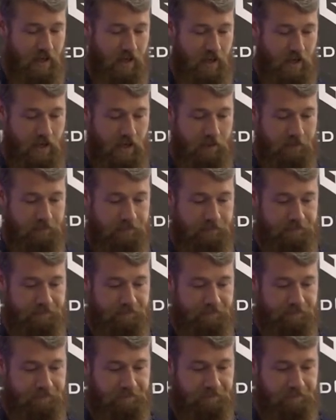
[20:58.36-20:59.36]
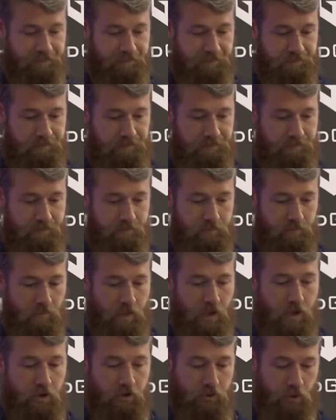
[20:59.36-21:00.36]
Um,
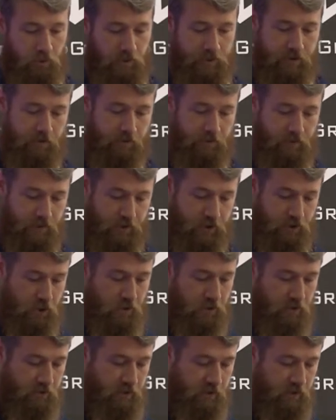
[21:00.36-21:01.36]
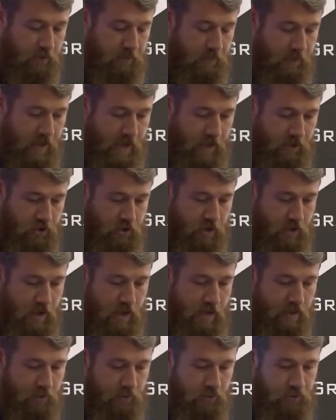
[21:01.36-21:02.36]
so let's, let's show this system in action,
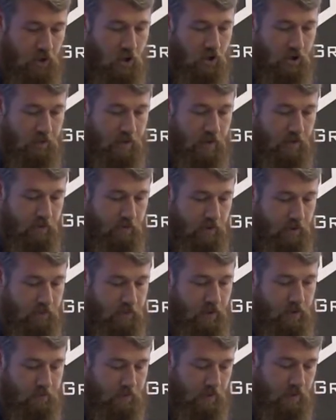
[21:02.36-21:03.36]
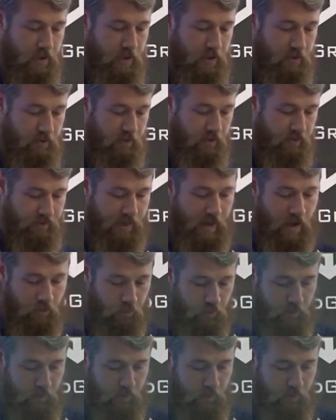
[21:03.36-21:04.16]
and then we'll talk about it a little bit, because that